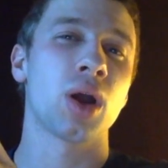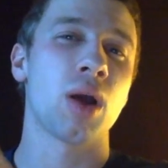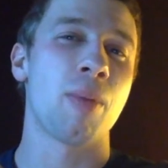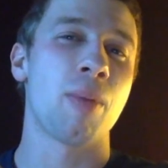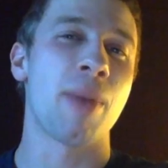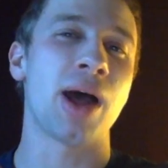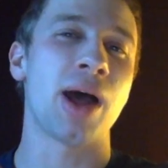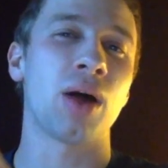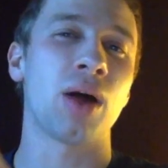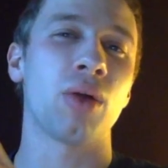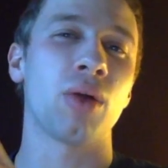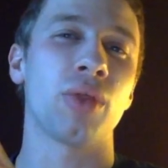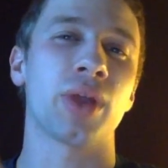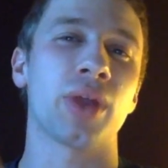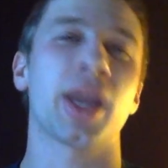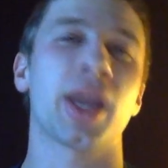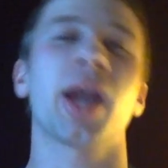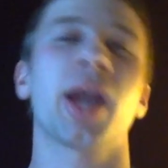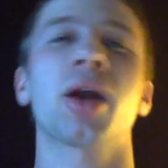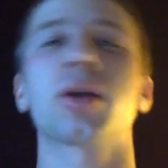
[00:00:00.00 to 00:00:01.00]
about the
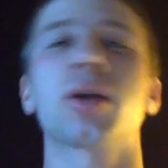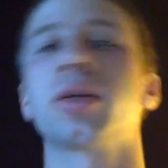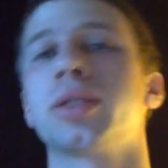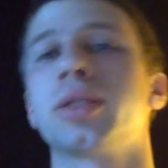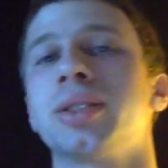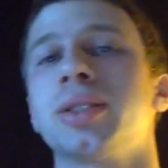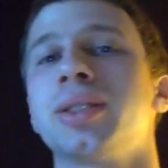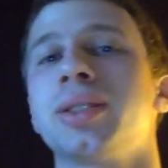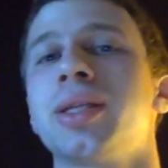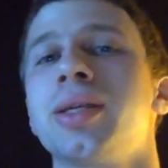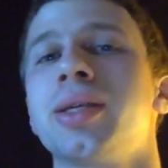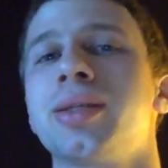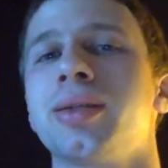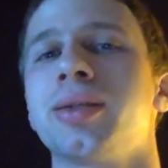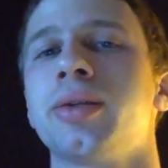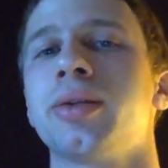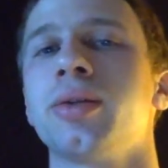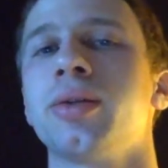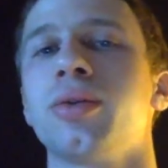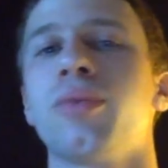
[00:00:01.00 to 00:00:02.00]
characters in season
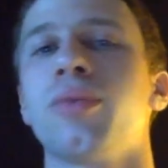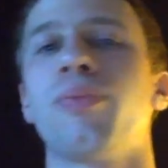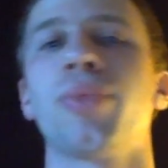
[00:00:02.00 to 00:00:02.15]
2.